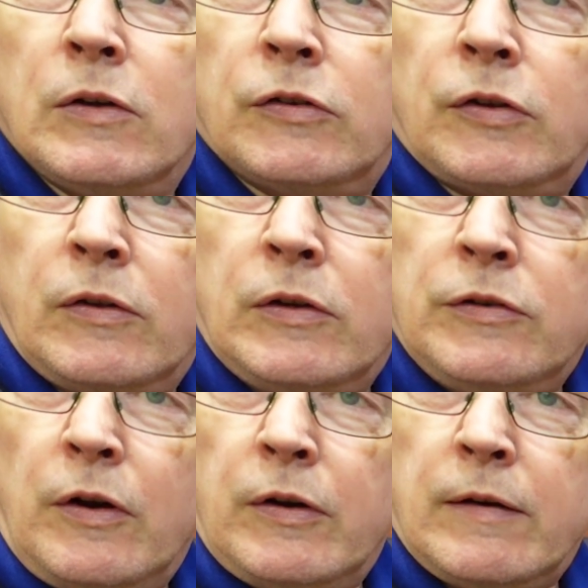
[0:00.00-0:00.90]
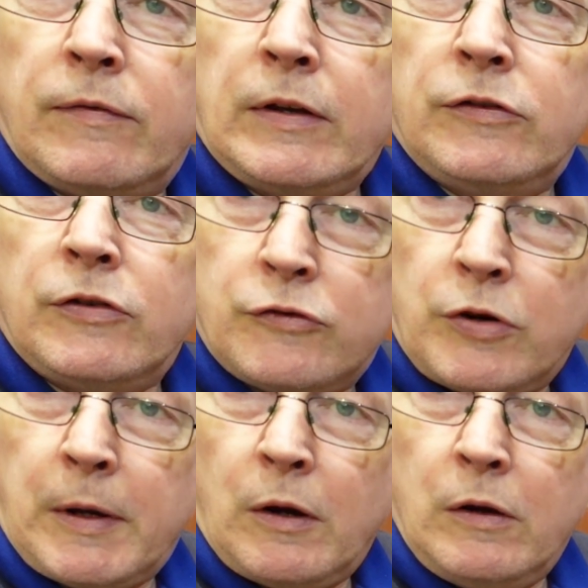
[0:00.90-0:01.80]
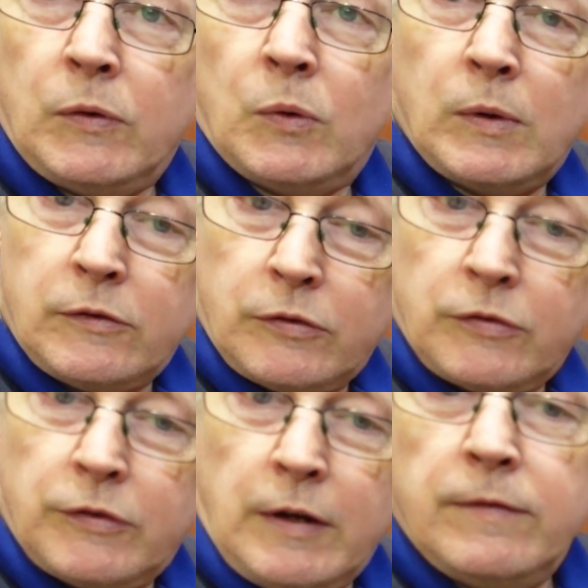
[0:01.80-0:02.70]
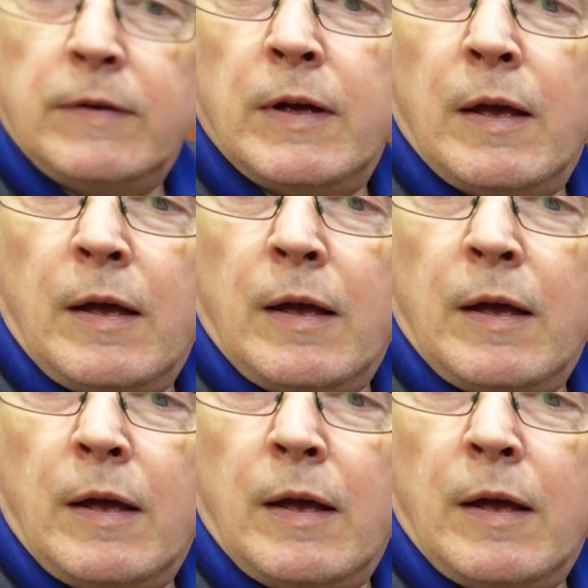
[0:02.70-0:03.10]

so that you don't have things you're tripping over, all that sort of stuff.